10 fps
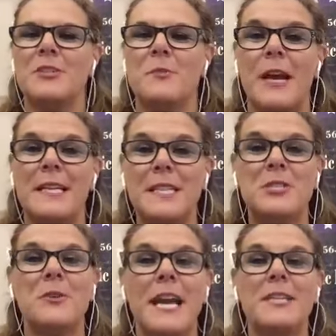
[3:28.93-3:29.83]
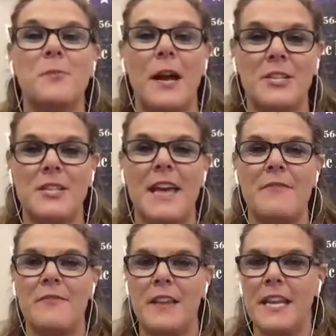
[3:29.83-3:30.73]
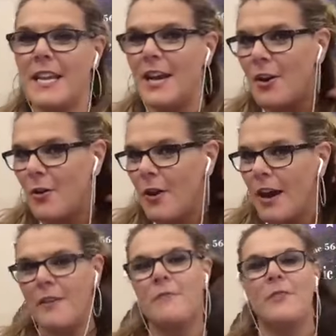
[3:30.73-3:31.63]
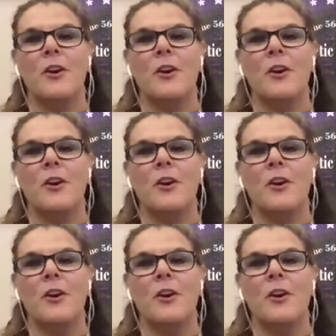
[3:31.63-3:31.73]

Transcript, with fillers: Brad, did you guys watch that video of